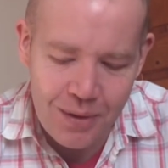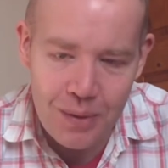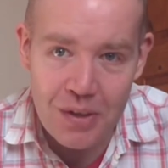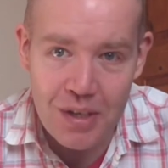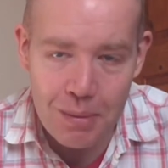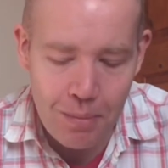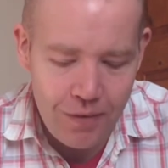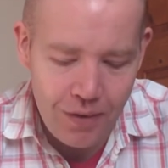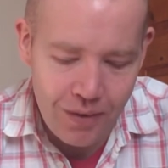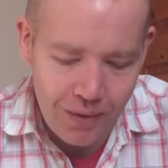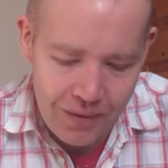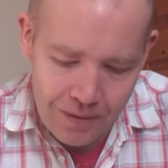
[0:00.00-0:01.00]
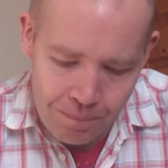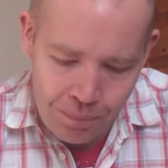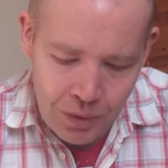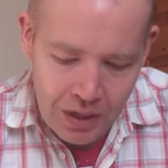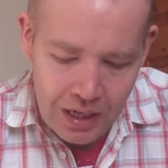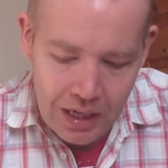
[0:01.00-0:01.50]
Question number 4.
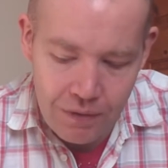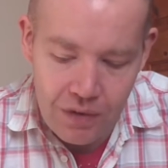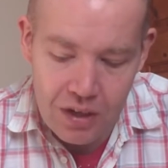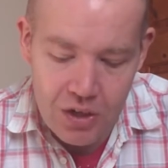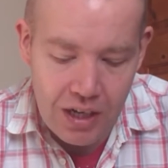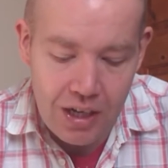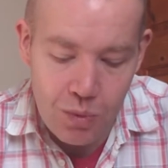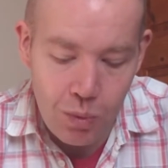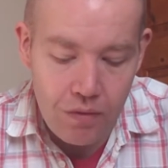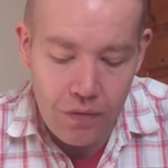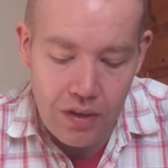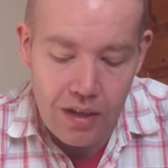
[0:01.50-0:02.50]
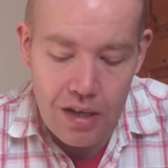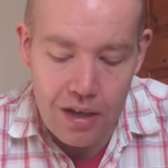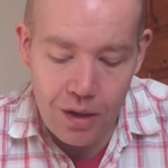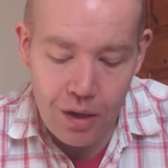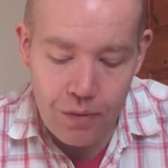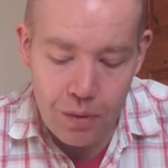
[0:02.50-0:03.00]
If you could change one thing in
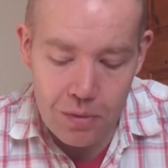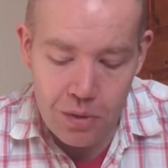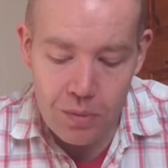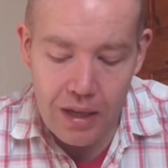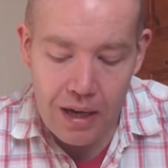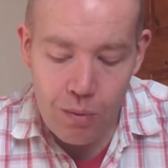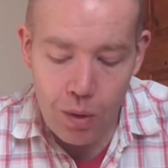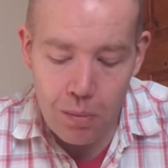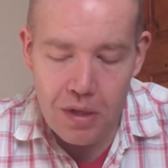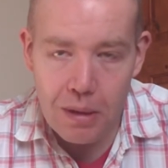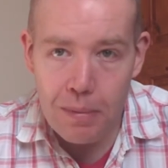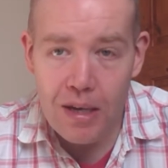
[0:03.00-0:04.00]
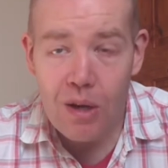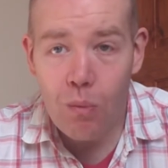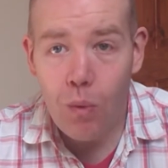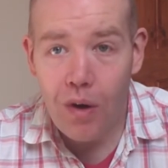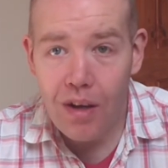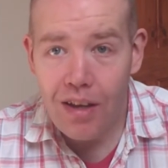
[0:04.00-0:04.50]
your life up till now, what would it be
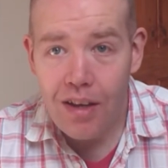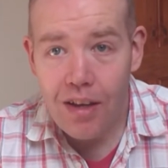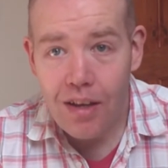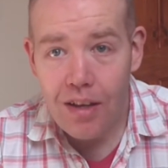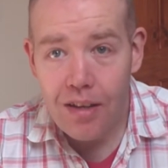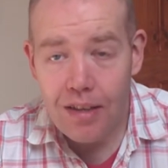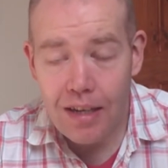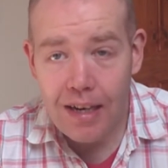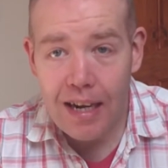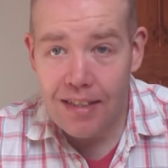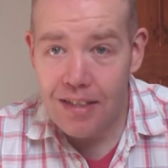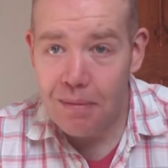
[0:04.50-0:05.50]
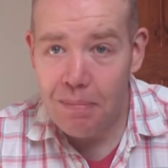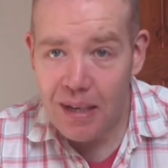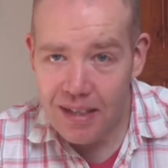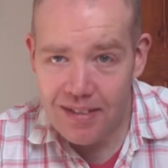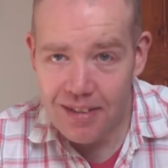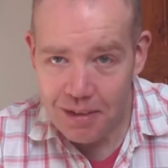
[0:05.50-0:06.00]
and why? That's a
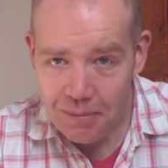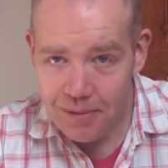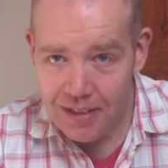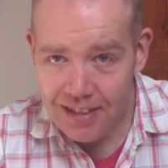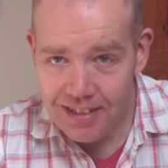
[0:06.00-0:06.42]
bit deep for